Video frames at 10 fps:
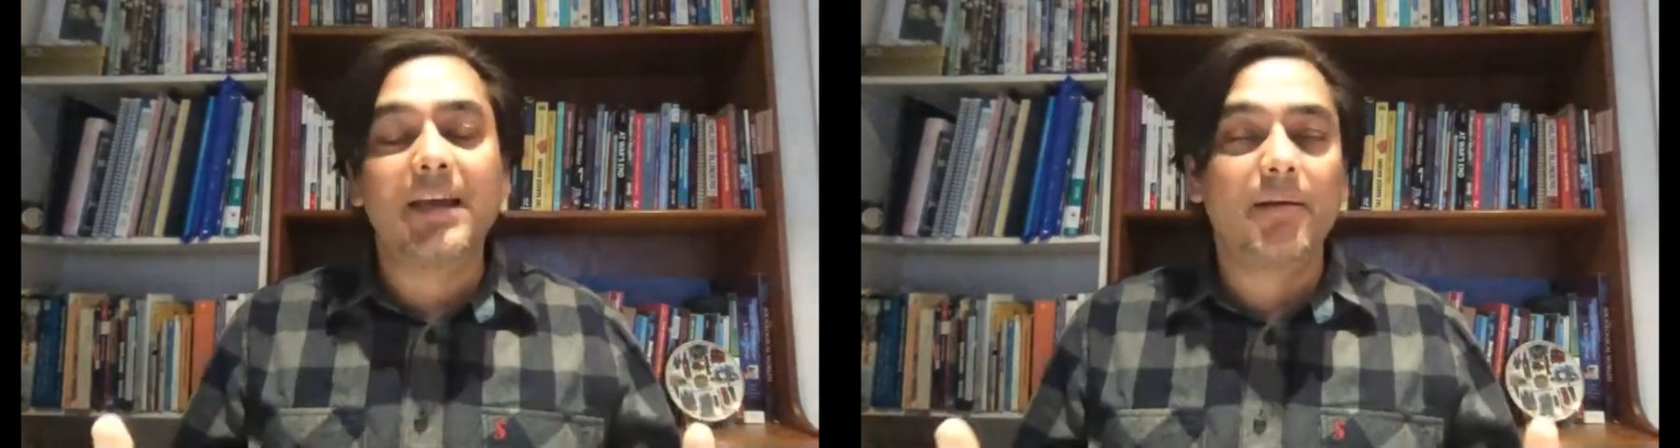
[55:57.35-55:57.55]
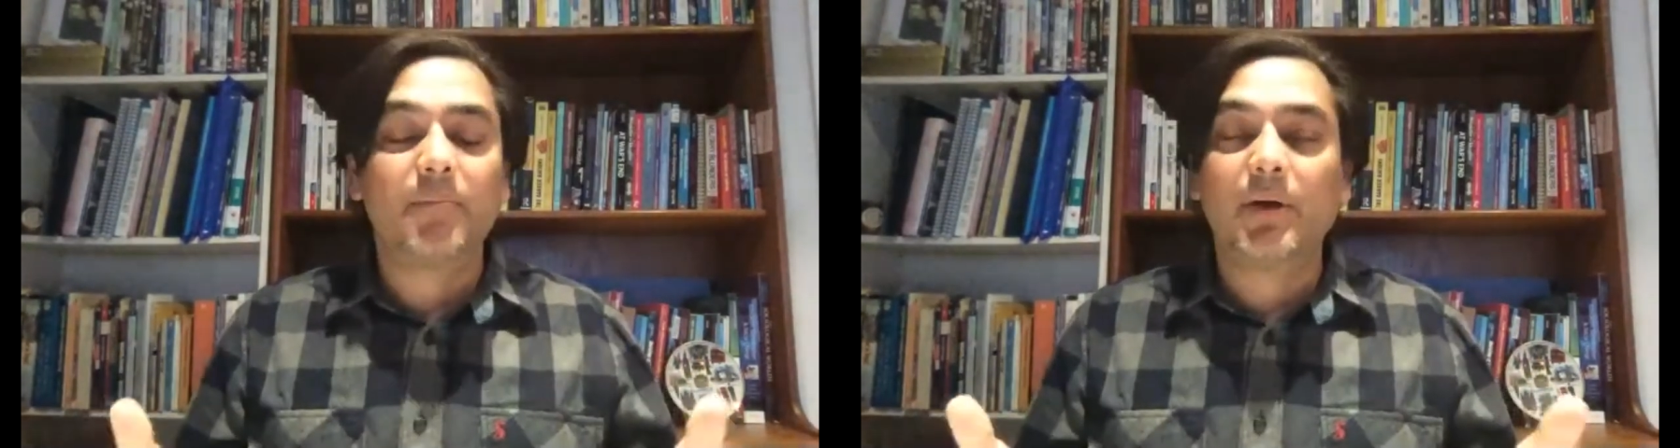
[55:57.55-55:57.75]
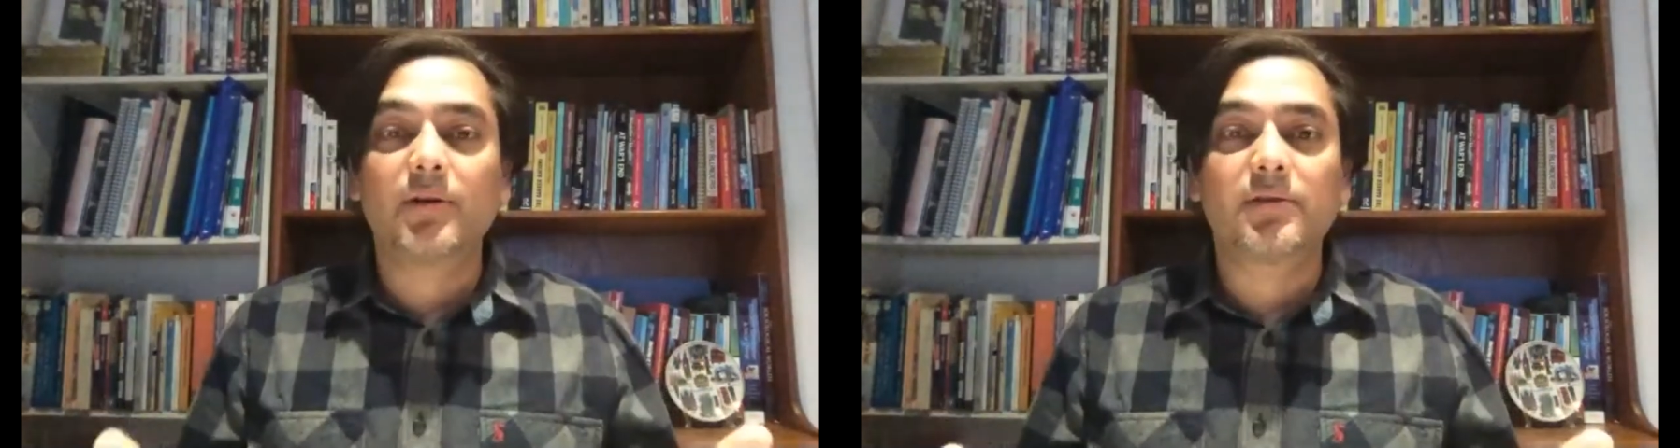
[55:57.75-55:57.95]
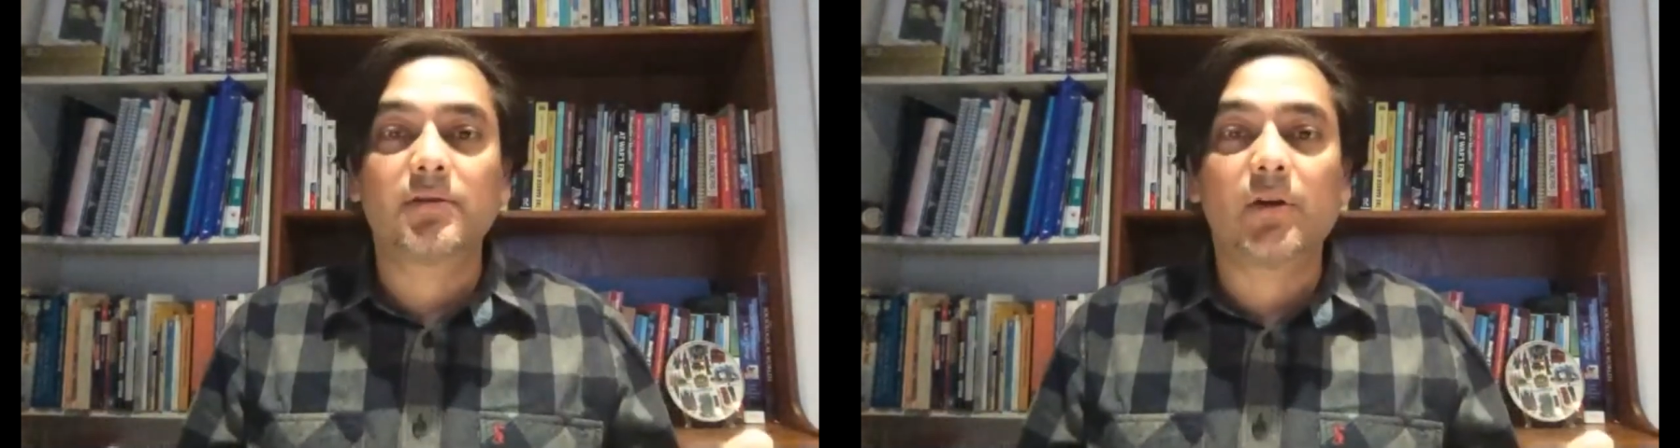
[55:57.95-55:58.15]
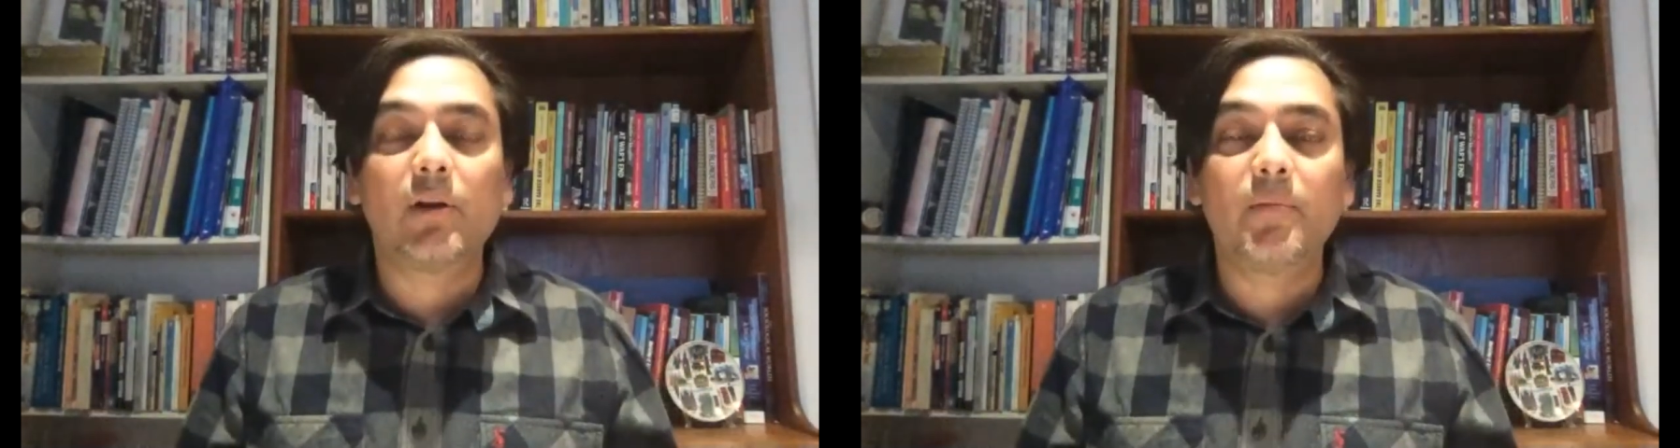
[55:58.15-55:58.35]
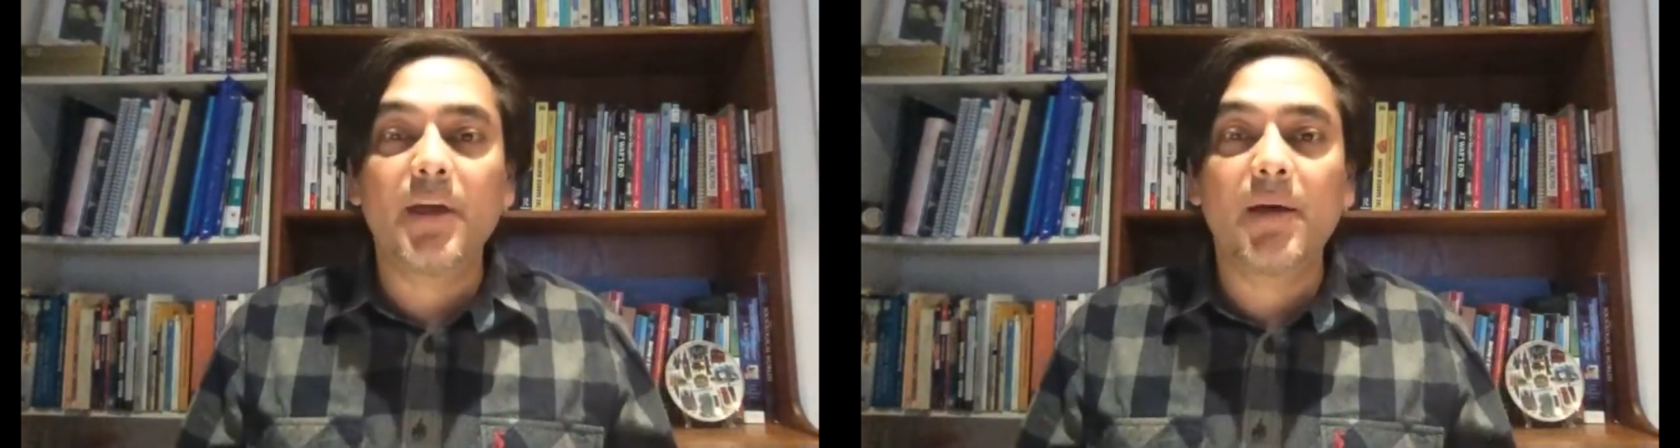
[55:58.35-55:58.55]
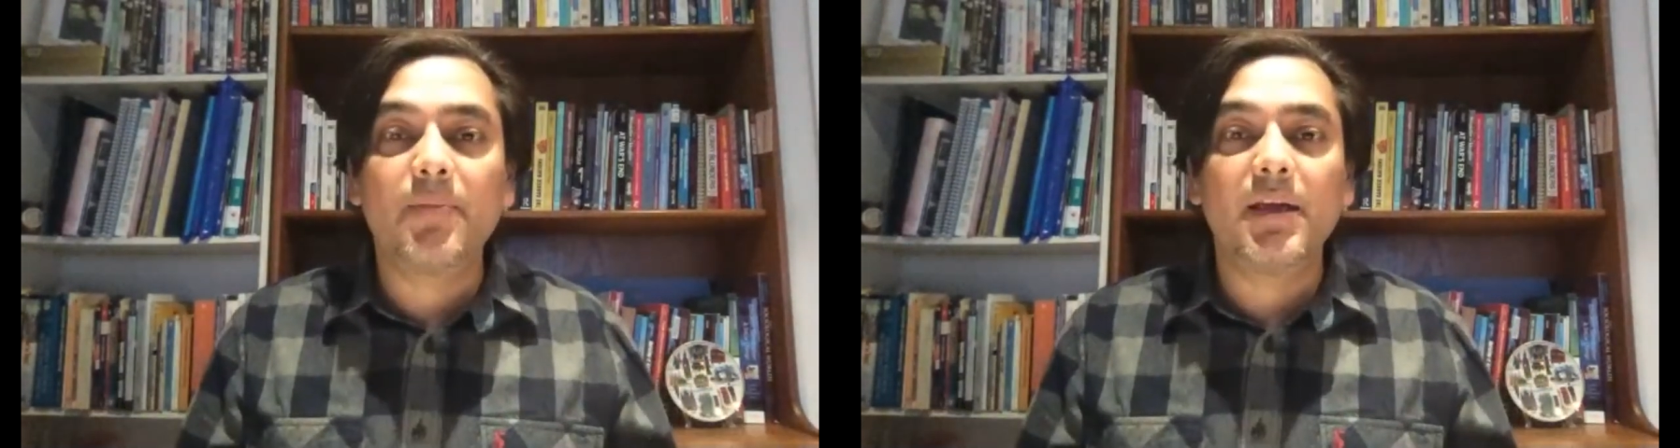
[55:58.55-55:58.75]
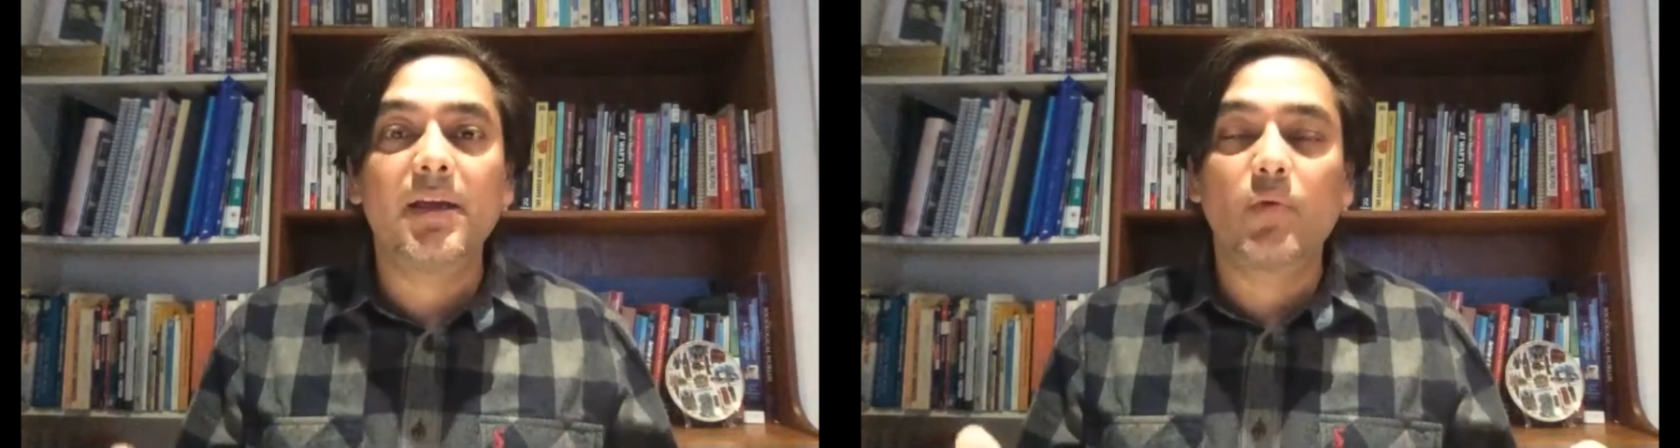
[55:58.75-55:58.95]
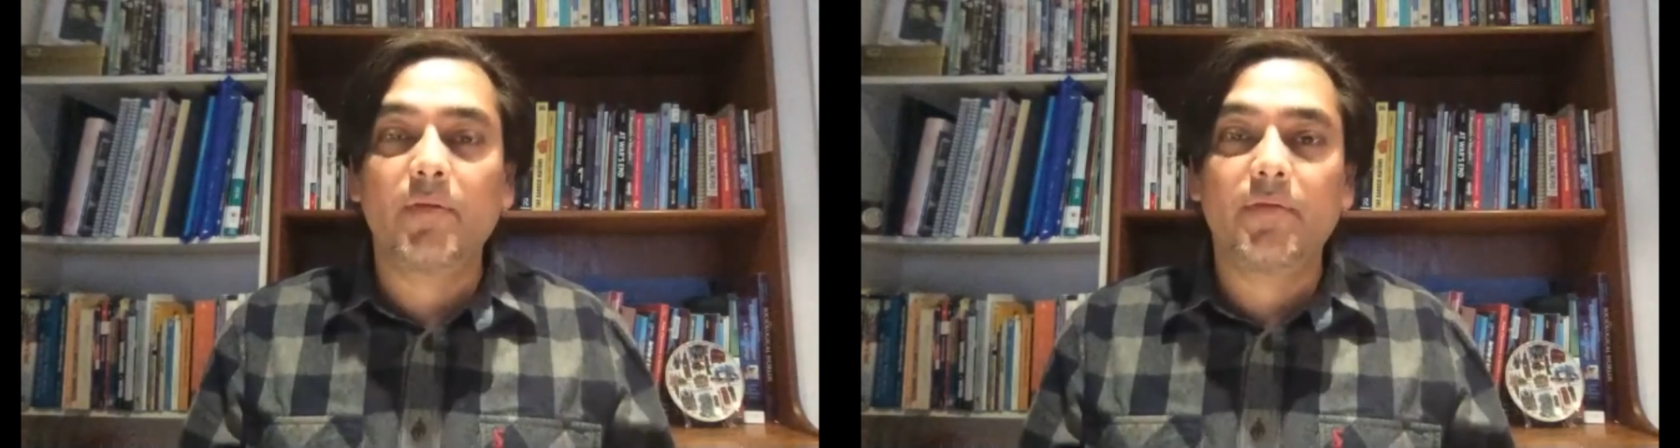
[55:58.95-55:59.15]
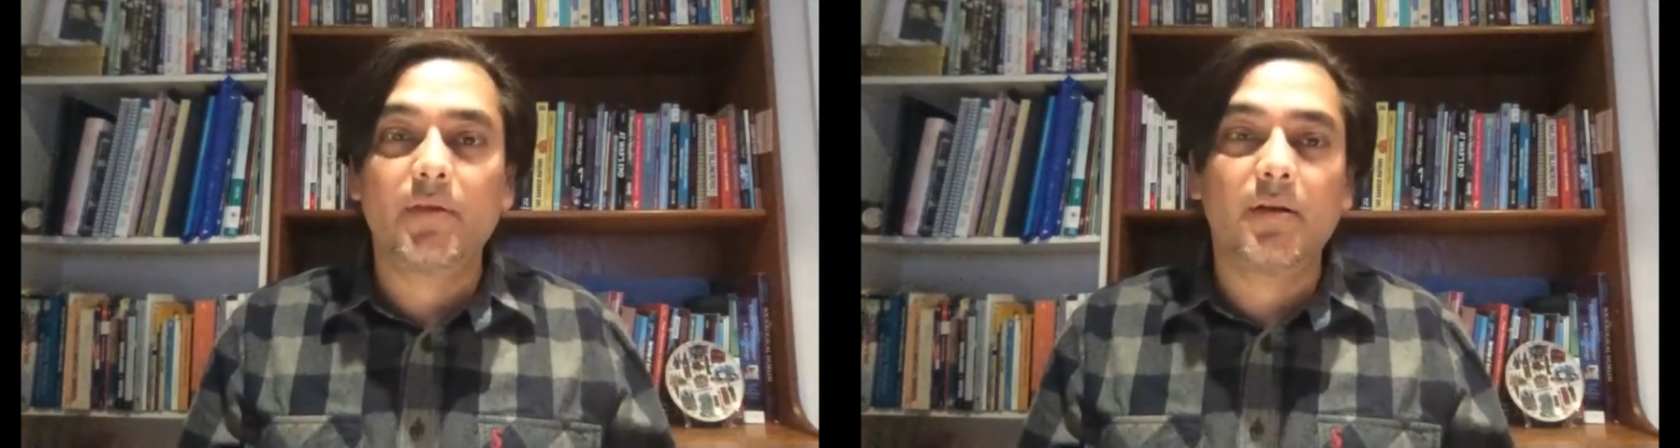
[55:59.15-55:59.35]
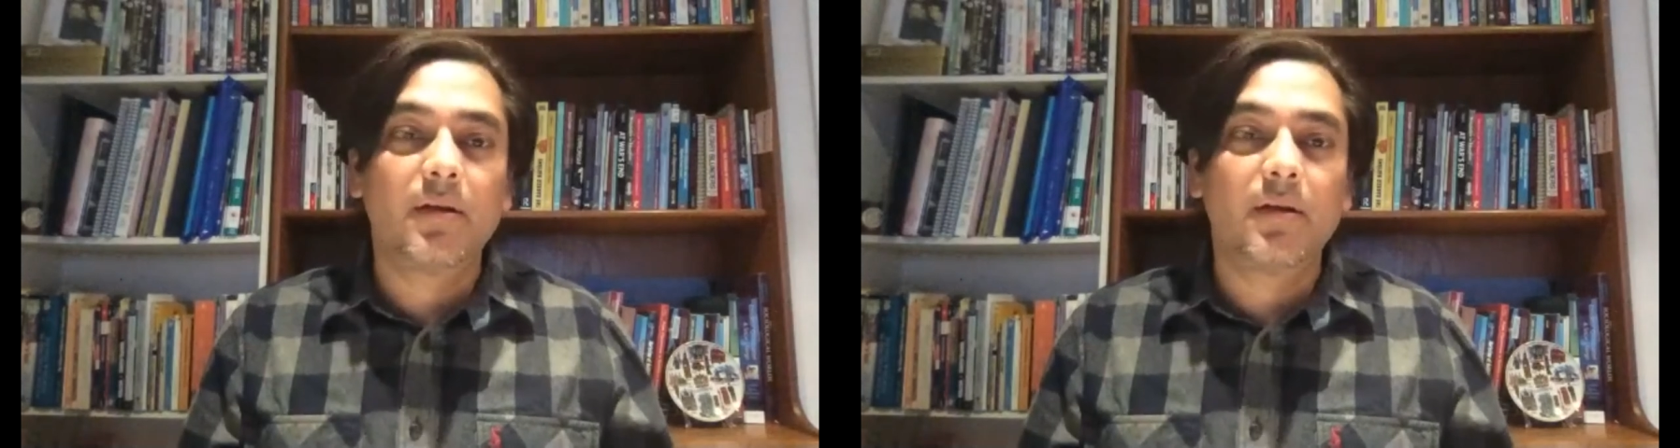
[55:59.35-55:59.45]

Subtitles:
And because Colombia being one of the